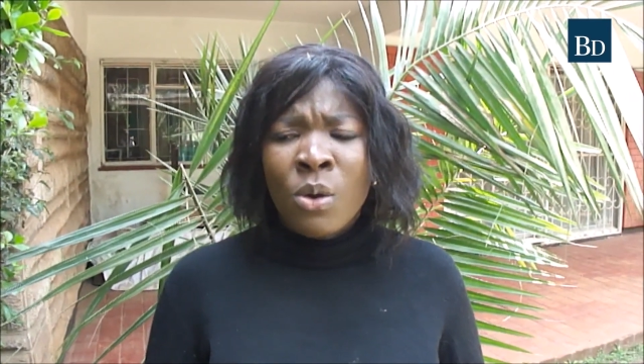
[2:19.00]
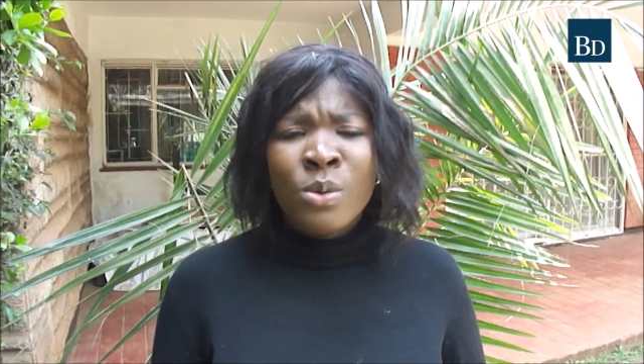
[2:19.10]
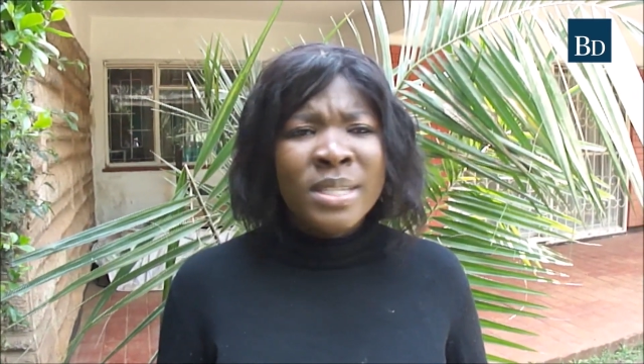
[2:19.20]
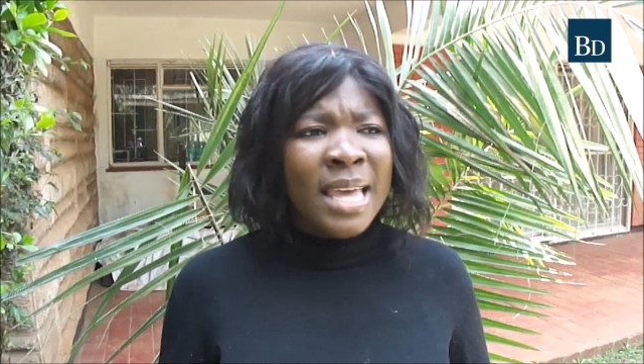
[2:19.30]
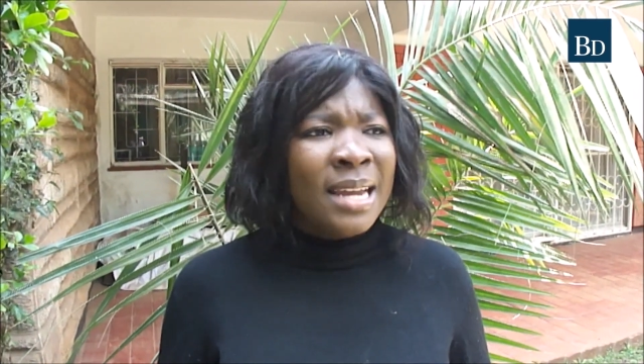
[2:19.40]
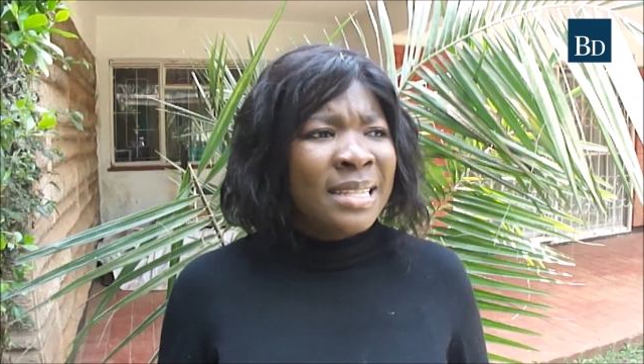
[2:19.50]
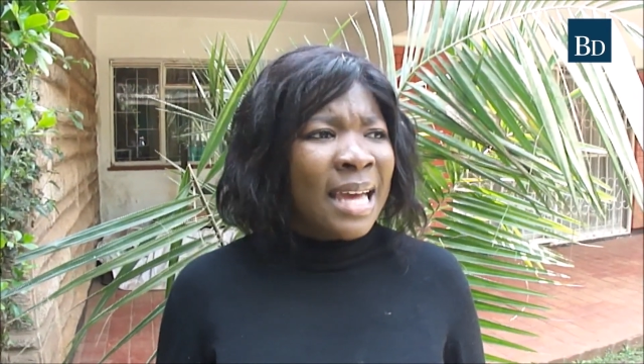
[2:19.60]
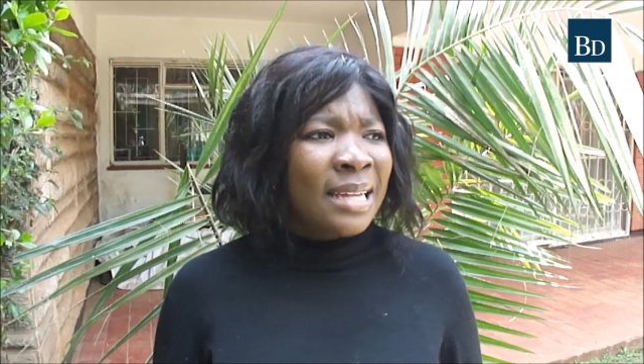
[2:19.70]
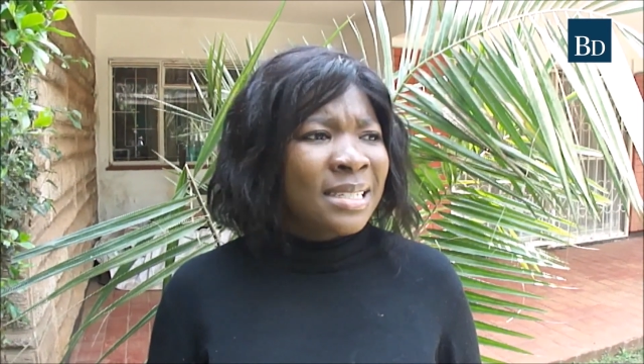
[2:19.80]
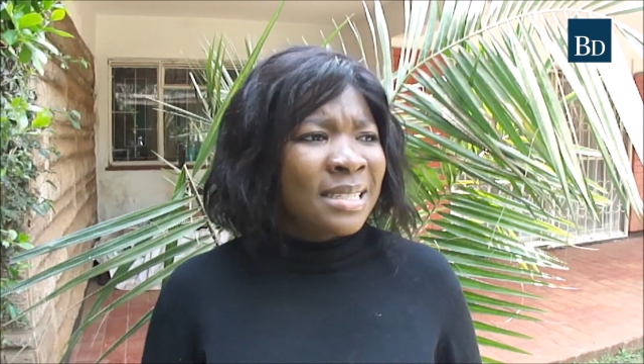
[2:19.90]
who said
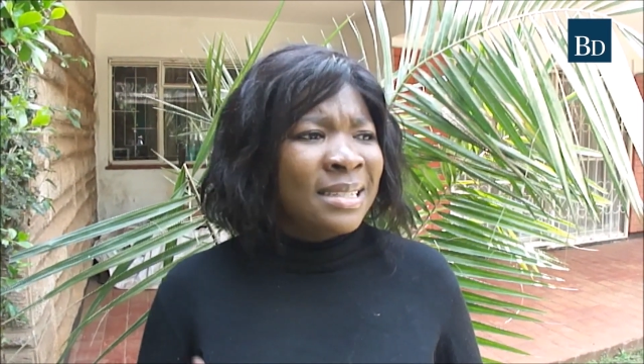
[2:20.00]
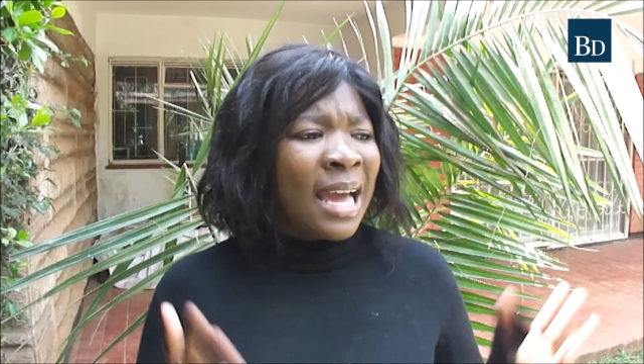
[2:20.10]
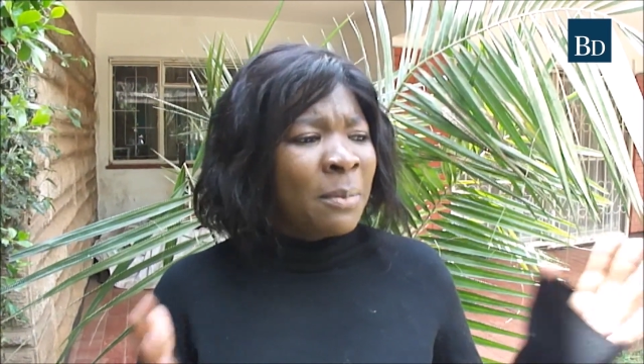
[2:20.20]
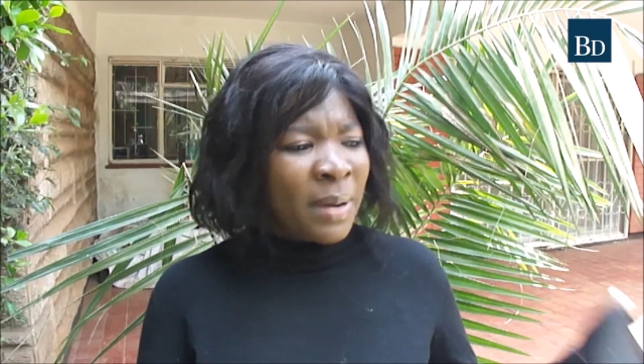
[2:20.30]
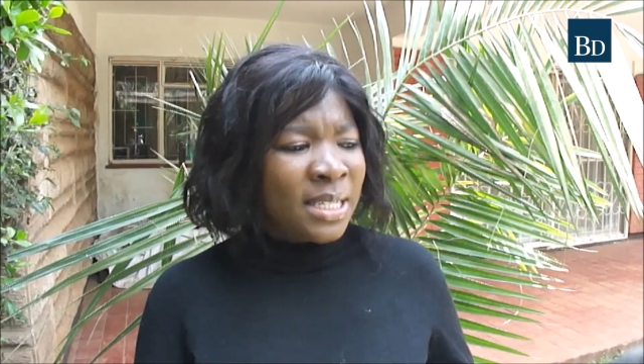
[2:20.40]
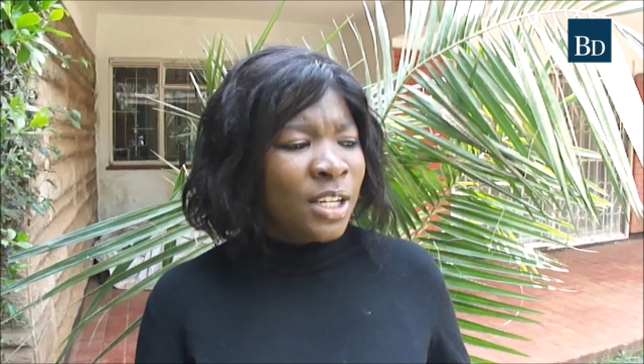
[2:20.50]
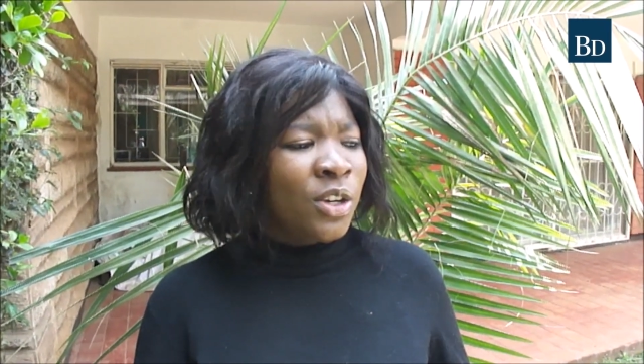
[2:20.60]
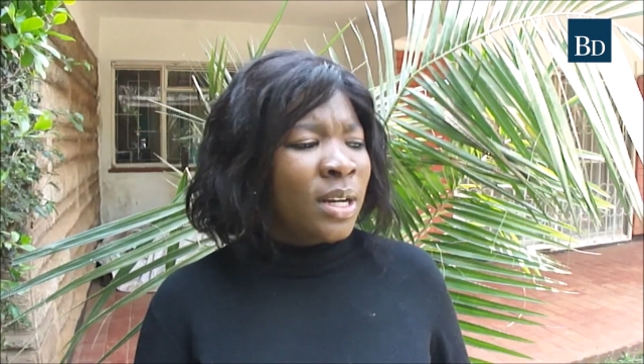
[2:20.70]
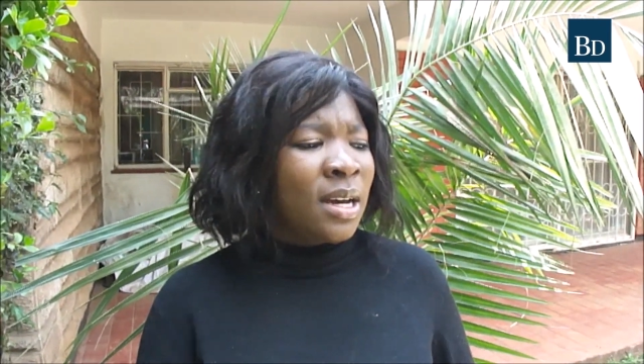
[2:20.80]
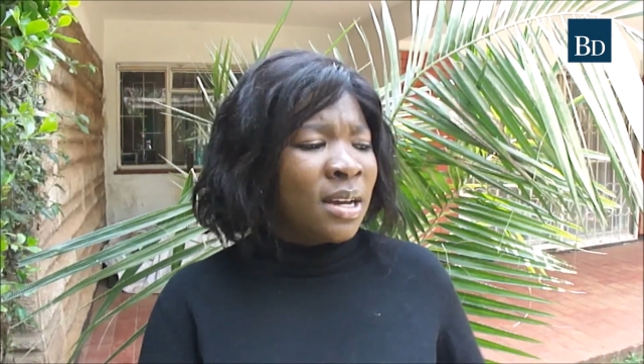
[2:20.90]
that
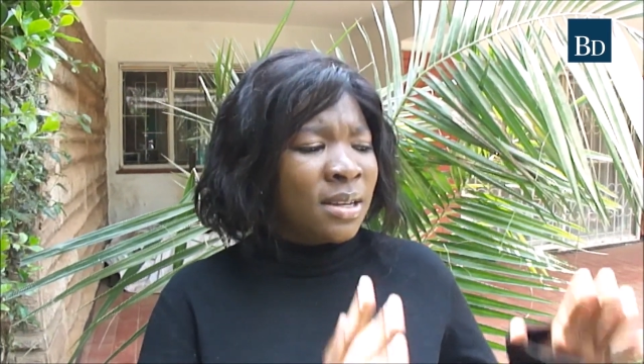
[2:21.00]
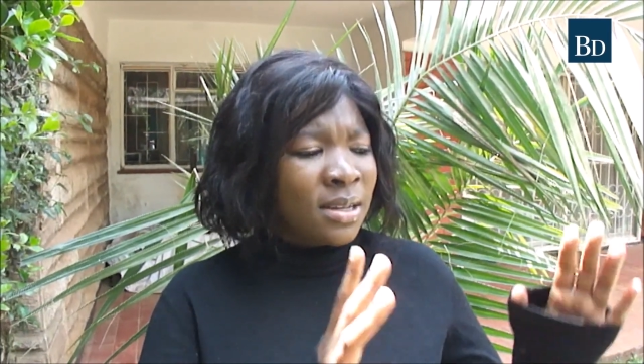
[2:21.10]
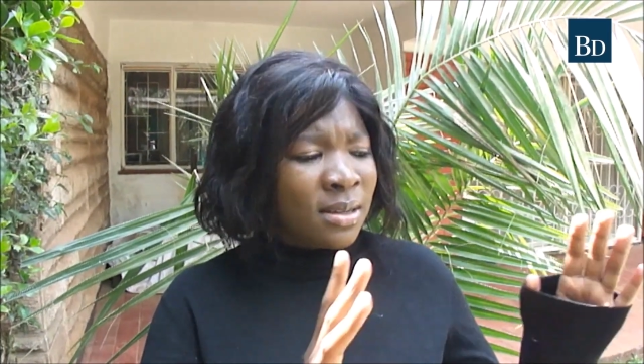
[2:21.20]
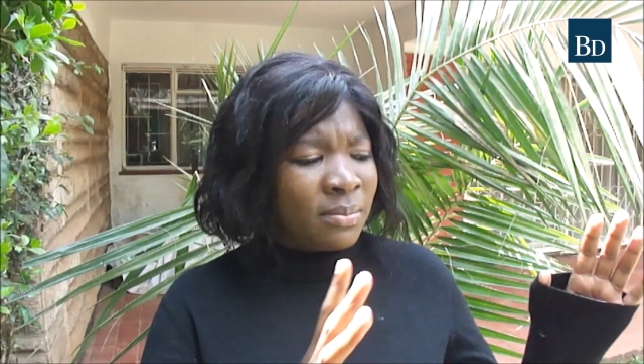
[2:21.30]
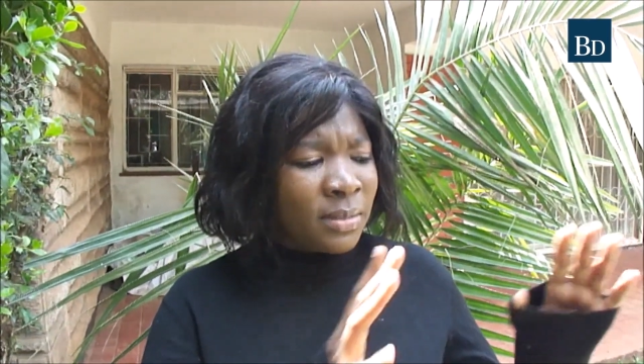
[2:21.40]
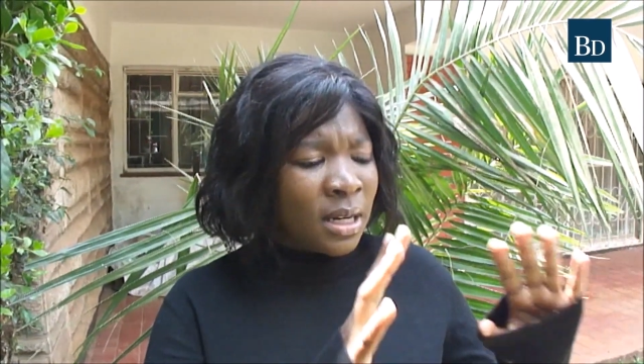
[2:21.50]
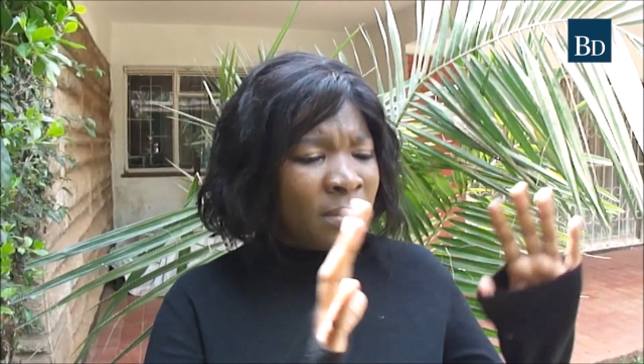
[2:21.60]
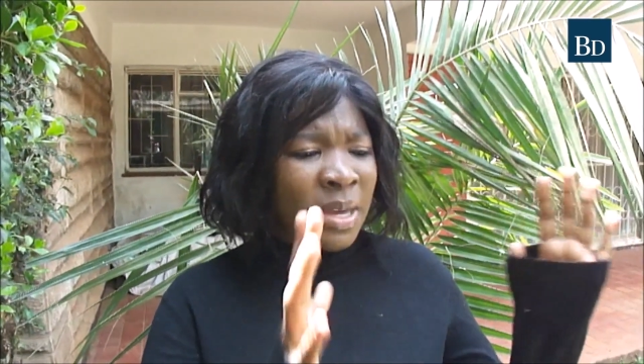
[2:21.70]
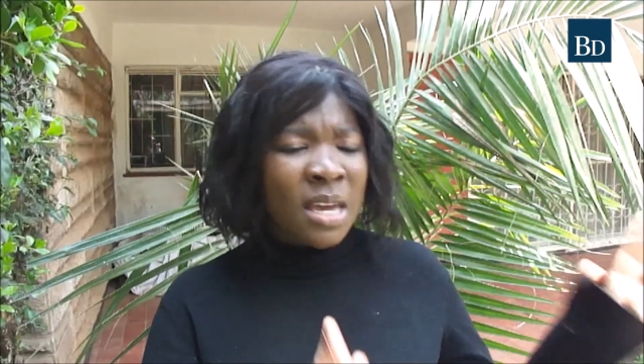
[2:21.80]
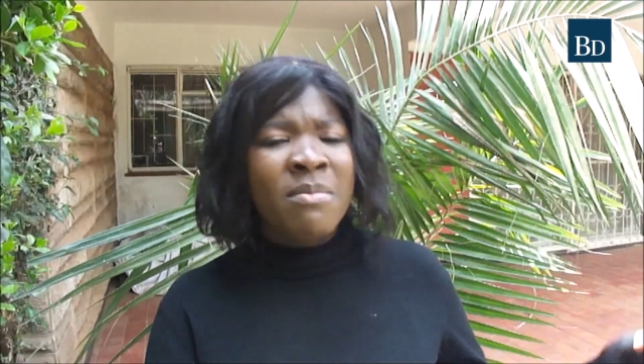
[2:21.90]
particular
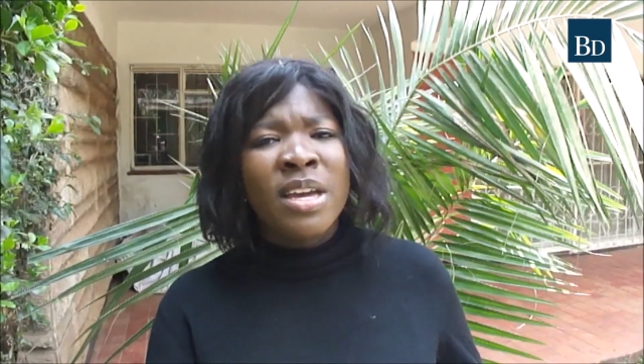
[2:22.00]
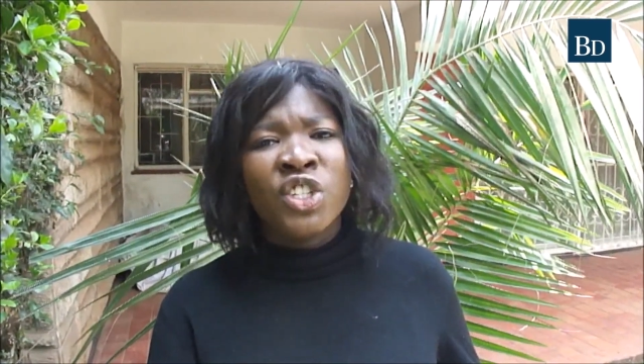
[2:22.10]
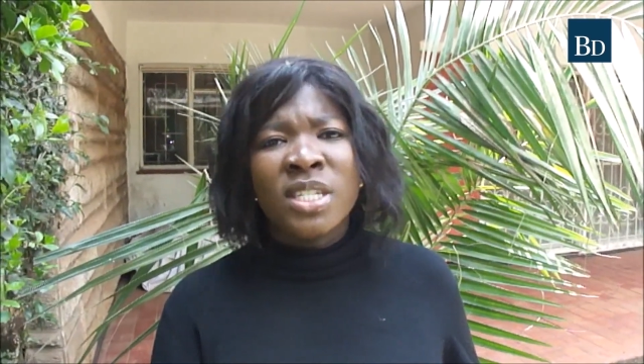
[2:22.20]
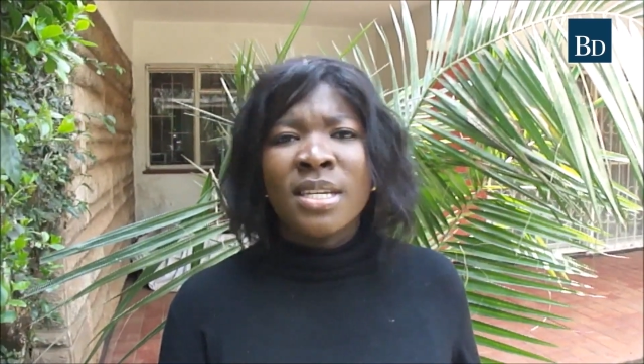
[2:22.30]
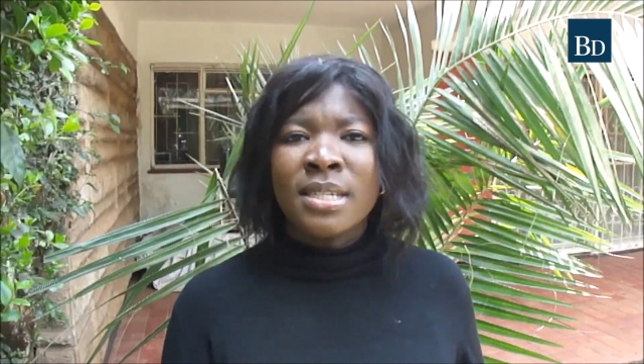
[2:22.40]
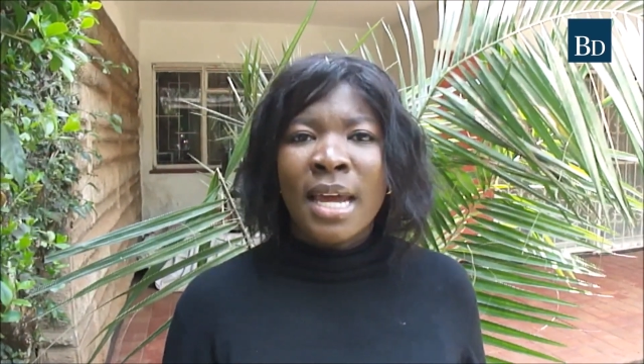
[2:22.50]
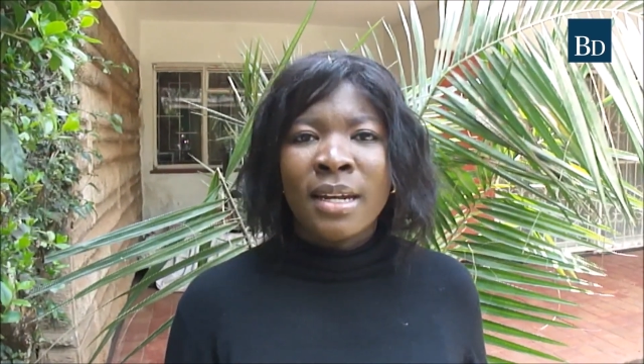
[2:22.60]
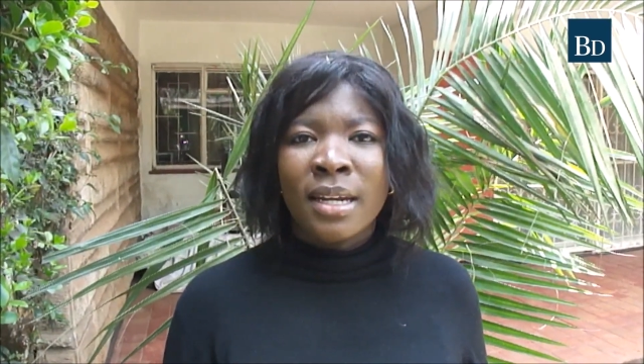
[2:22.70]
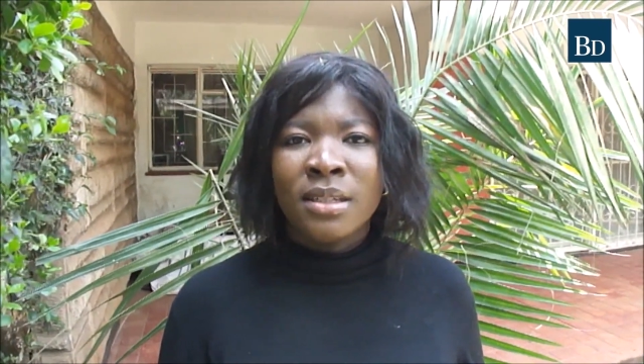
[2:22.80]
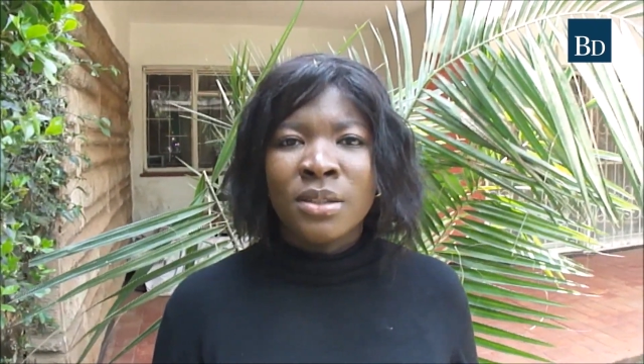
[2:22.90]
image is the
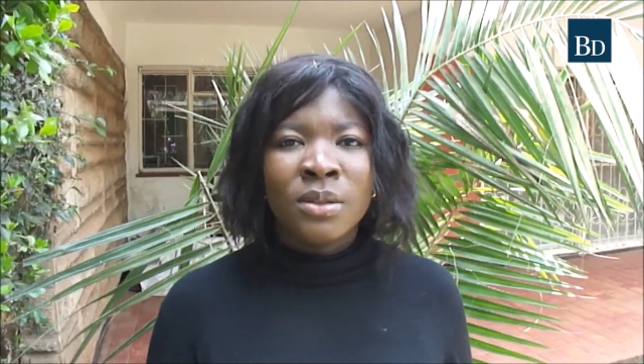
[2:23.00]
standard?